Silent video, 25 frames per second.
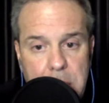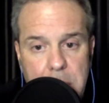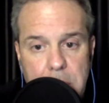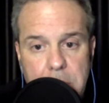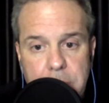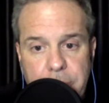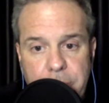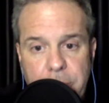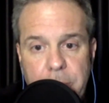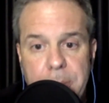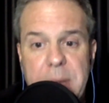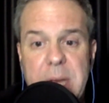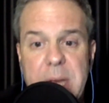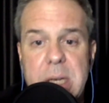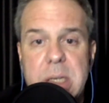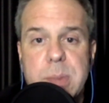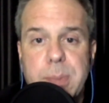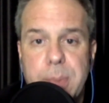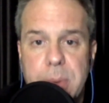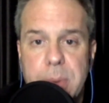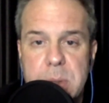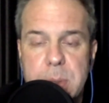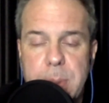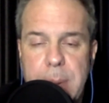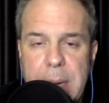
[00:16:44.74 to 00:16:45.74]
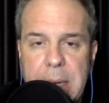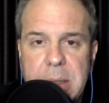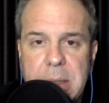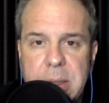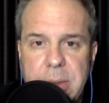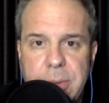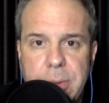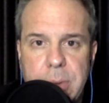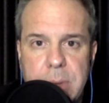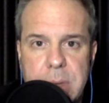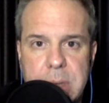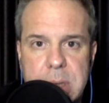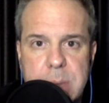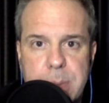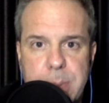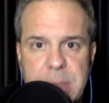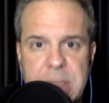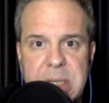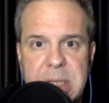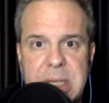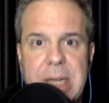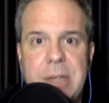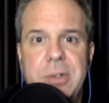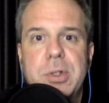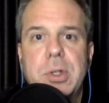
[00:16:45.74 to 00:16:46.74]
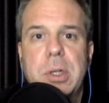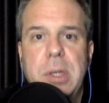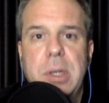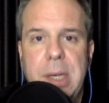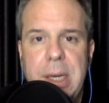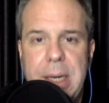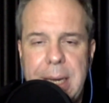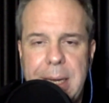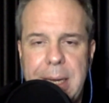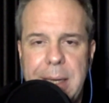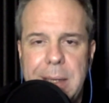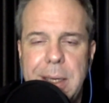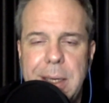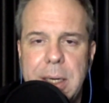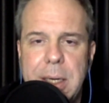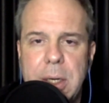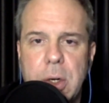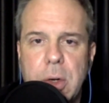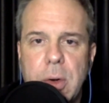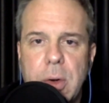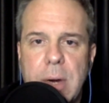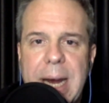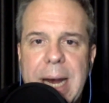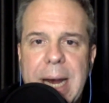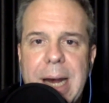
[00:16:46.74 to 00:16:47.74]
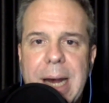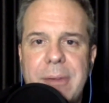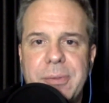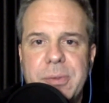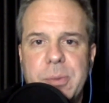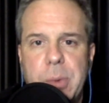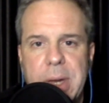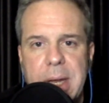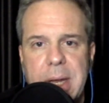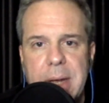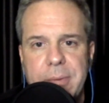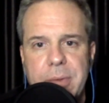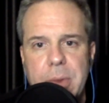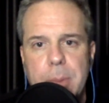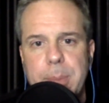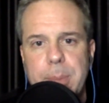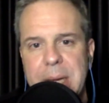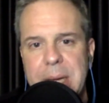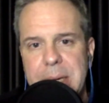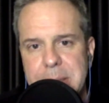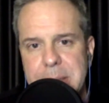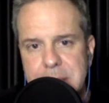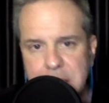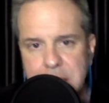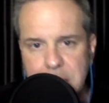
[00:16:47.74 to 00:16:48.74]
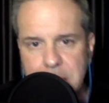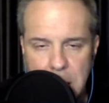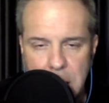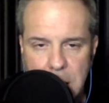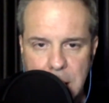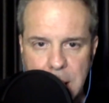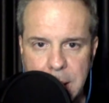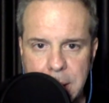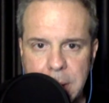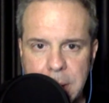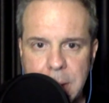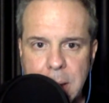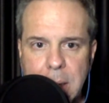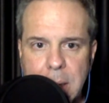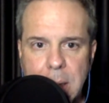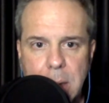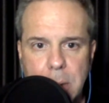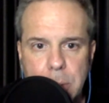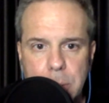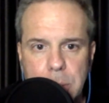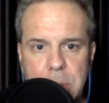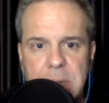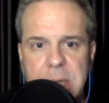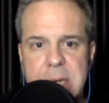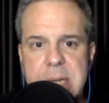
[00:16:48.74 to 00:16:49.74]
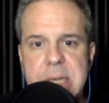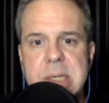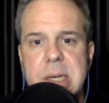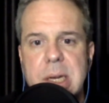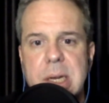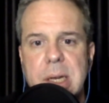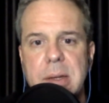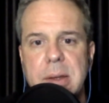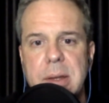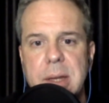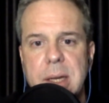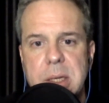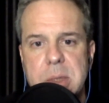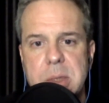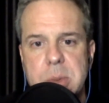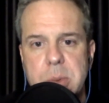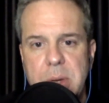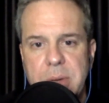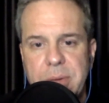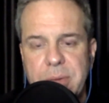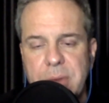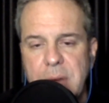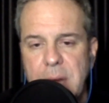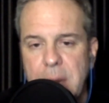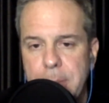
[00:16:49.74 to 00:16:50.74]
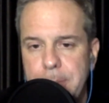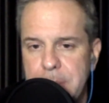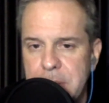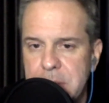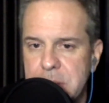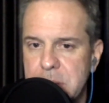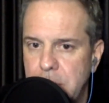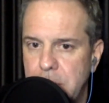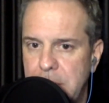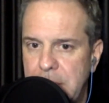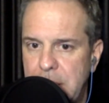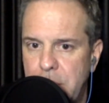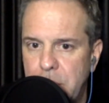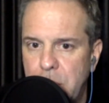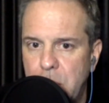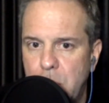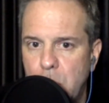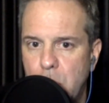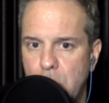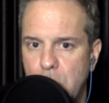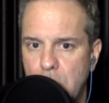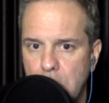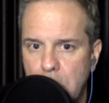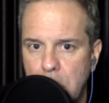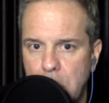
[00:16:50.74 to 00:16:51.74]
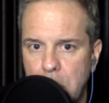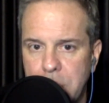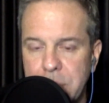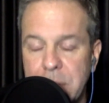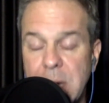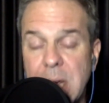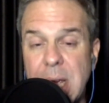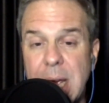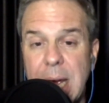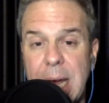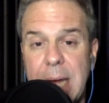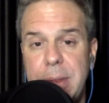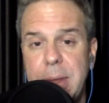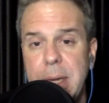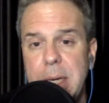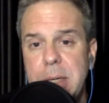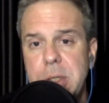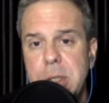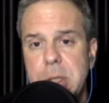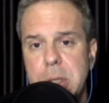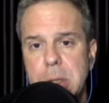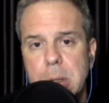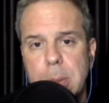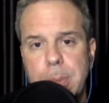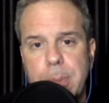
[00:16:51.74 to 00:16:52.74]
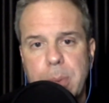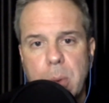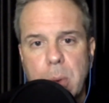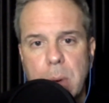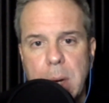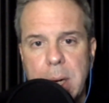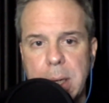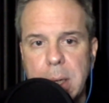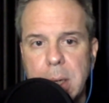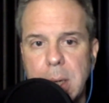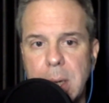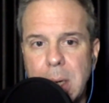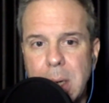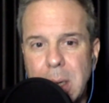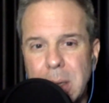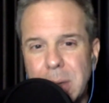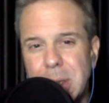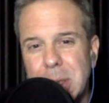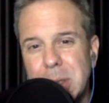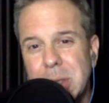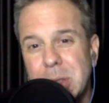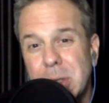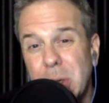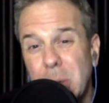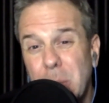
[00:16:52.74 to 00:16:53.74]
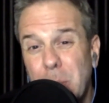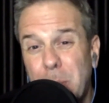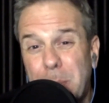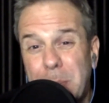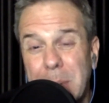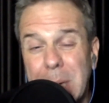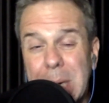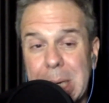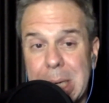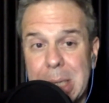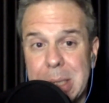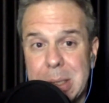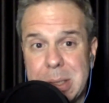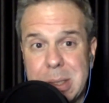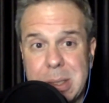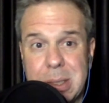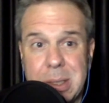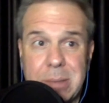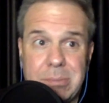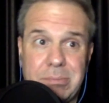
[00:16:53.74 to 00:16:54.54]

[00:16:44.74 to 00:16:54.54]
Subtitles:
from his perspective was potentially an alien craft. We have the Pentagon releasing things. We have governments around the world. And then to your point, the two biggest,